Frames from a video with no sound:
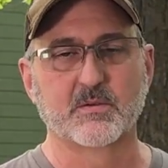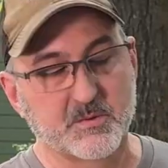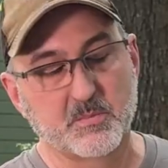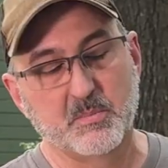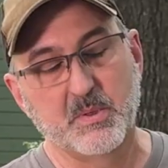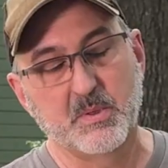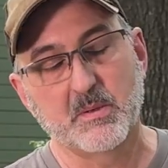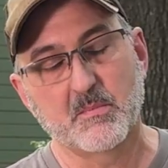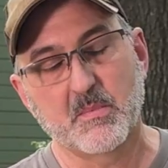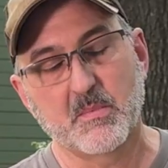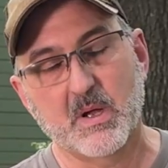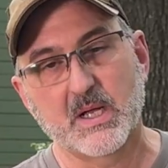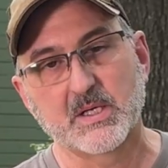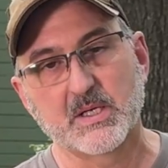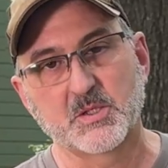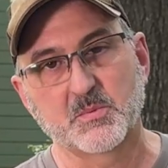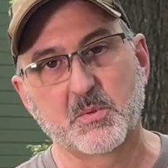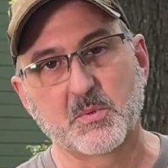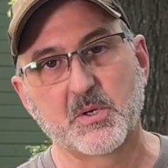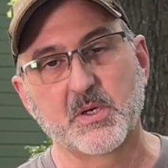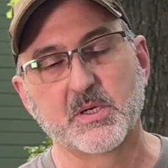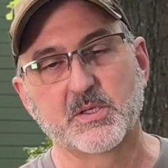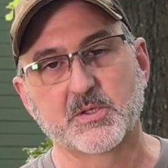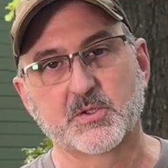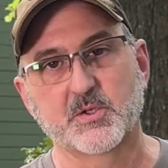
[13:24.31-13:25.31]
It's been my
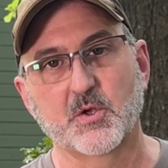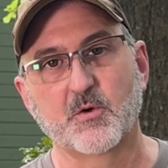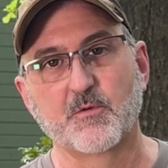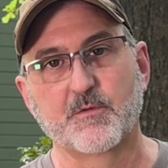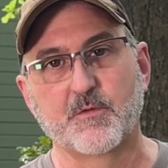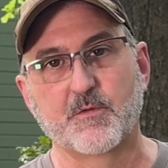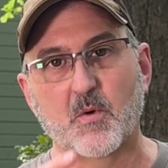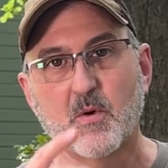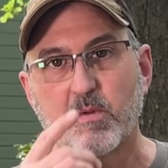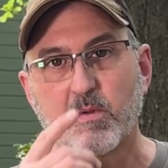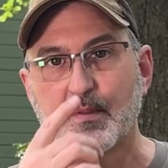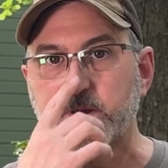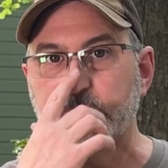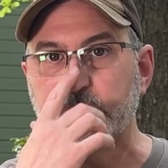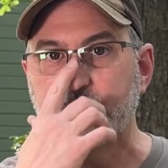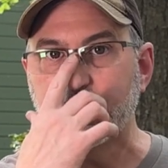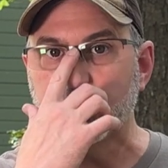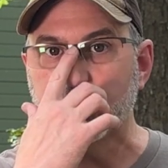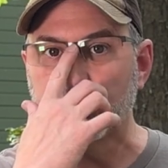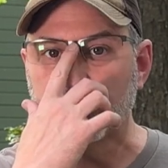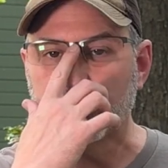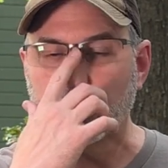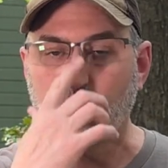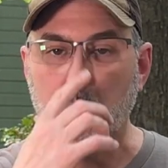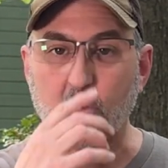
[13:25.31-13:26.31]
experience so far that
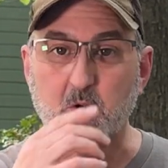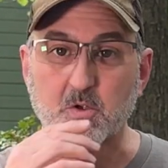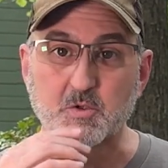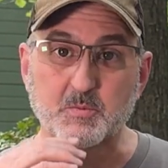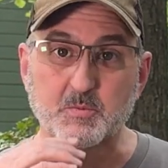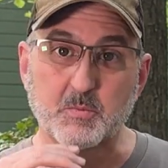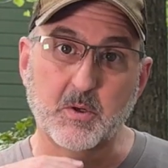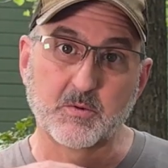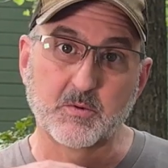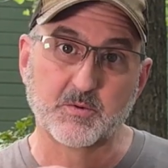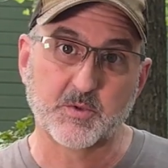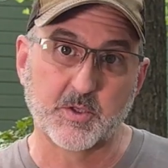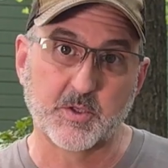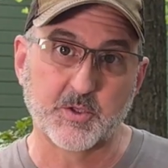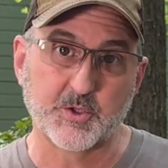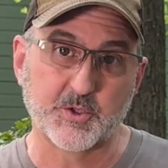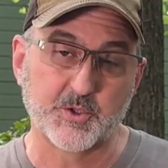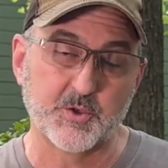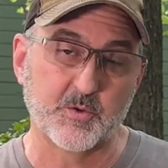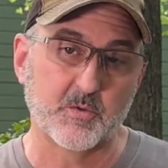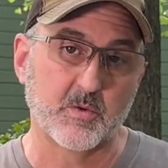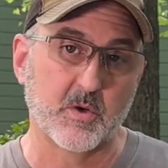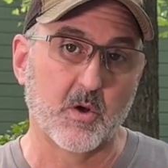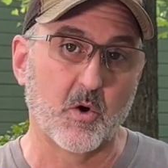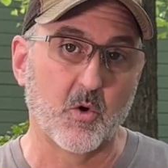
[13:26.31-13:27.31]
these crossbows that are
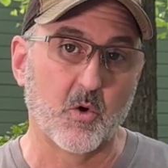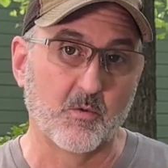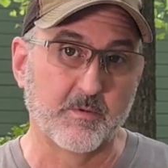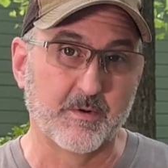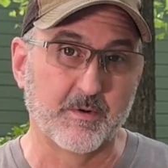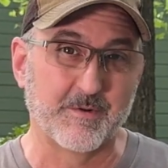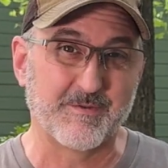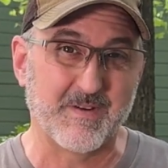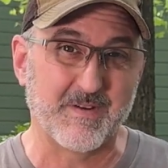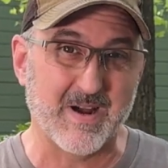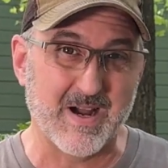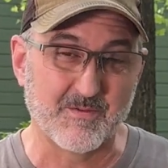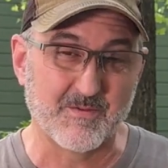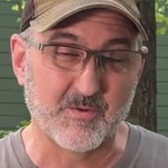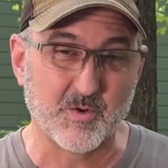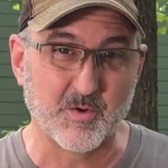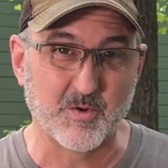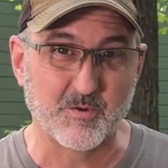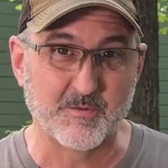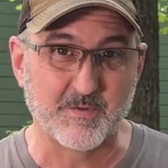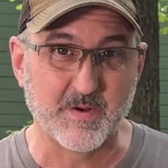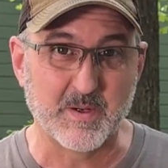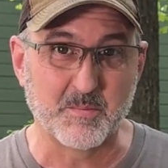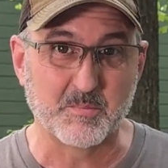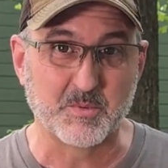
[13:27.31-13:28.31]
shooting over
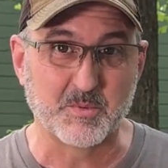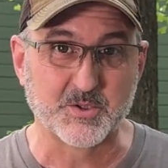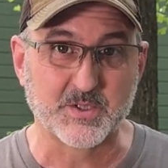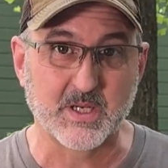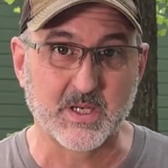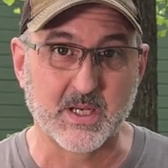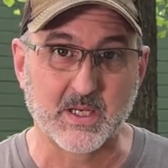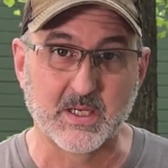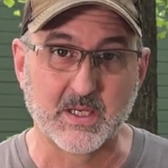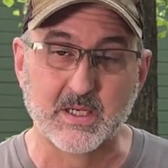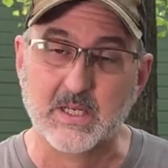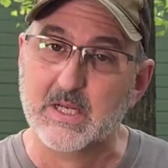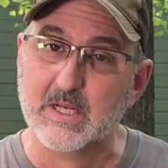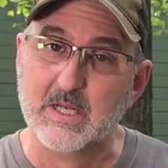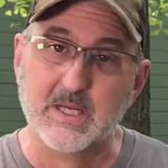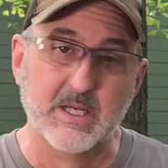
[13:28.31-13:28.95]
500 feet per second,